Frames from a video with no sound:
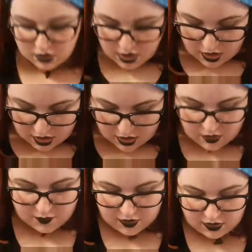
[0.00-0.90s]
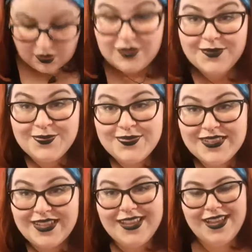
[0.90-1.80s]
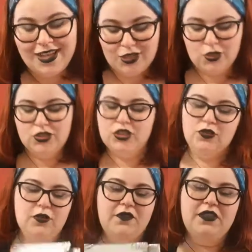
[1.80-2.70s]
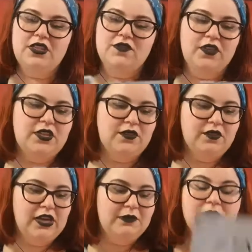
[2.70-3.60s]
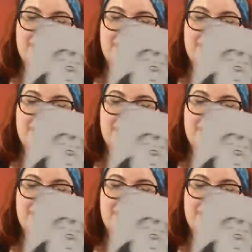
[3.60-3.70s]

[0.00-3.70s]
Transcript: I got two of these photo frames.